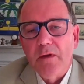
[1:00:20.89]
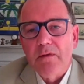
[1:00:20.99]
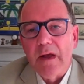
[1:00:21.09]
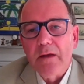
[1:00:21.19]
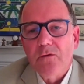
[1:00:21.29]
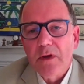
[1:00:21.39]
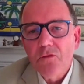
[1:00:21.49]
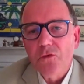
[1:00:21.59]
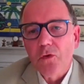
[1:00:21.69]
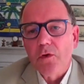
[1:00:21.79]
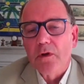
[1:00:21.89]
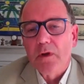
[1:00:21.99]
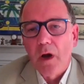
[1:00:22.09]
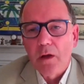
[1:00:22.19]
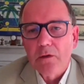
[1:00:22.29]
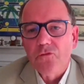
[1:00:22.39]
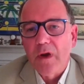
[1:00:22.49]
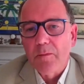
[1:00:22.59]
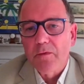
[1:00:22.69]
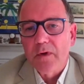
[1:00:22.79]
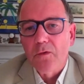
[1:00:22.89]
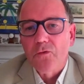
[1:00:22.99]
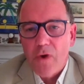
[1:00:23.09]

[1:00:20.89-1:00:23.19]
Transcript: is a digital colored gemstone